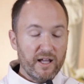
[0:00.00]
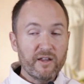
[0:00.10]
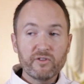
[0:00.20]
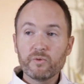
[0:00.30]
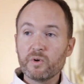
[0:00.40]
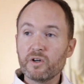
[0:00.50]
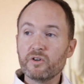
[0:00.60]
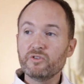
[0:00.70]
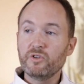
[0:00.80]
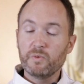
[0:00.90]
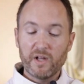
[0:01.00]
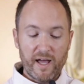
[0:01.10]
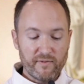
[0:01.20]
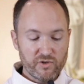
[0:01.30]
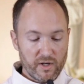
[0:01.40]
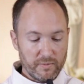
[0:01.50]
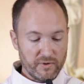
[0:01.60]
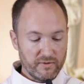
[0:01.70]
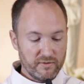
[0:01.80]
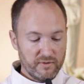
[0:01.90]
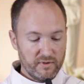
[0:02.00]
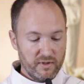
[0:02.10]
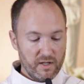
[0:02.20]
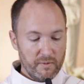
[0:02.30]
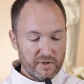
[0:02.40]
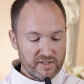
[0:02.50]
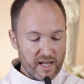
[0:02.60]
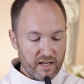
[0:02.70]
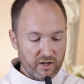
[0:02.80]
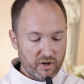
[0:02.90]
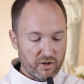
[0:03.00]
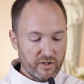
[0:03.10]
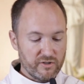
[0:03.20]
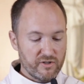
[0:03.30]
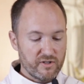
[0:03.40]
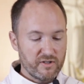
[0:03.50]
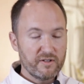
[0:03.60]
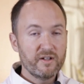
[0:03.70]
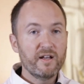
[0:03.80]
In the world you will have trouble, but take courage.